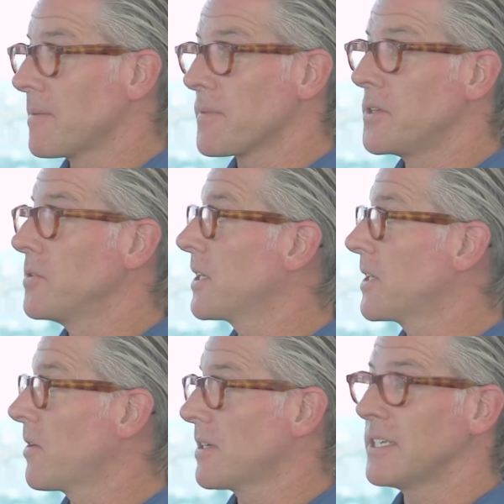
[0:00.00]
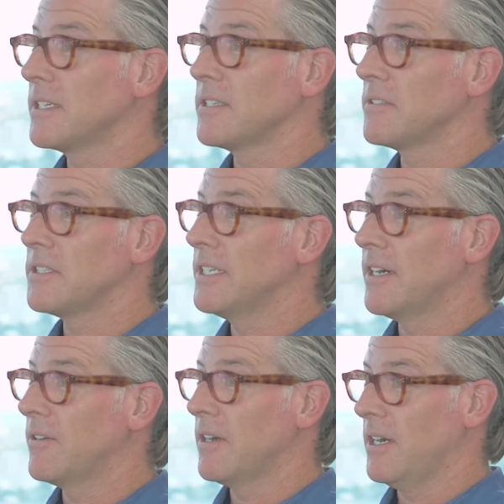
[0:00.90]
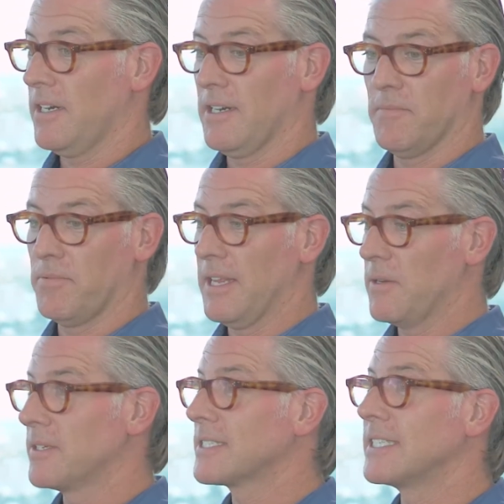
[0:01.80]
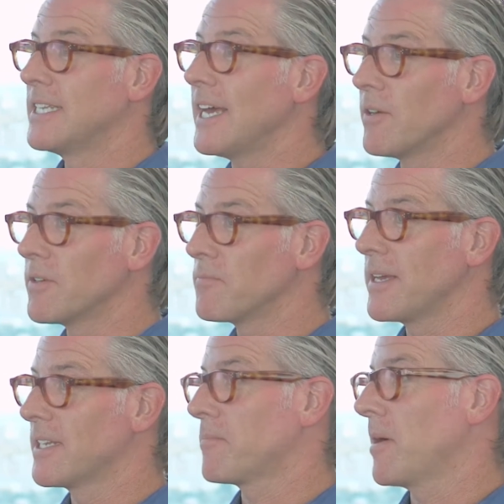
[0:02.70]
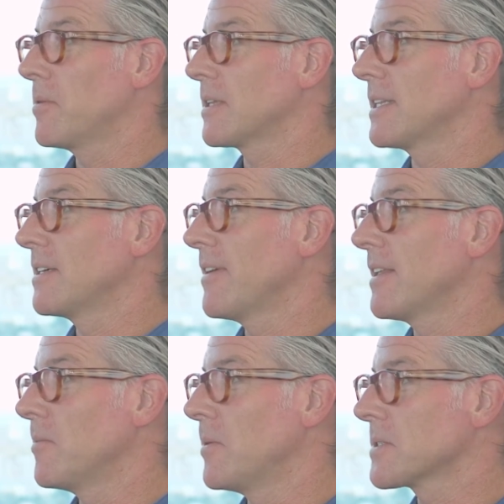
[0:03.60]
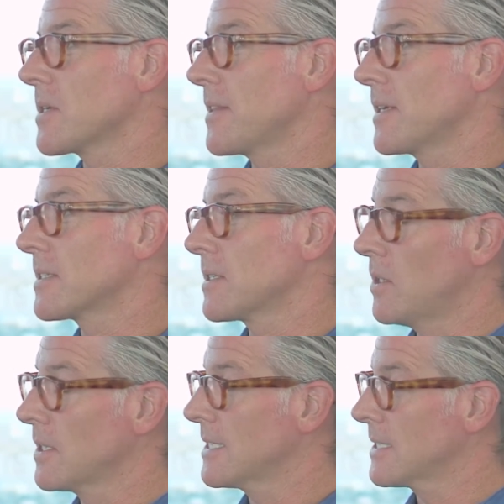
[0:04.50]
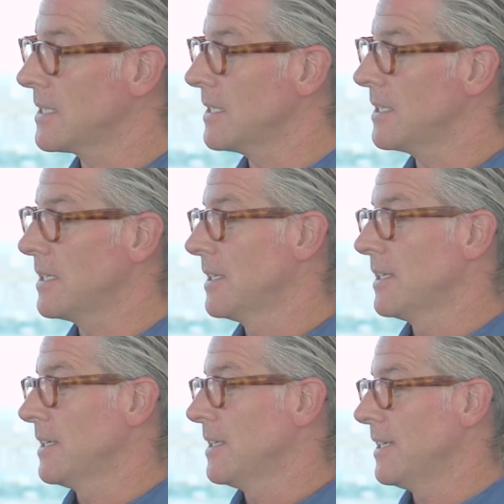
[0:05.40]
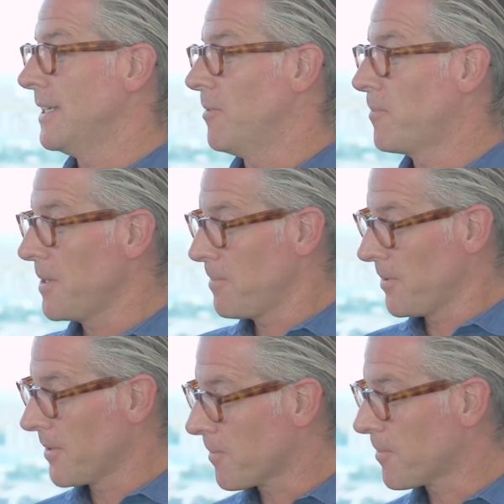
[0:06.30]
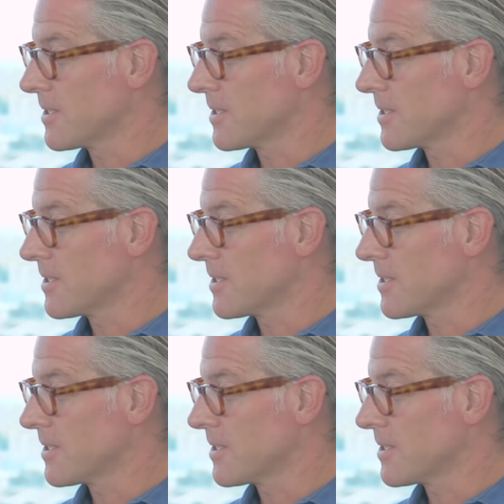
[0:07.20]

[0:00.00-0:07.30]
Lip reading: something you can already, you know, play with today. We've made it publicly available. So I think as long as the, you know, people that are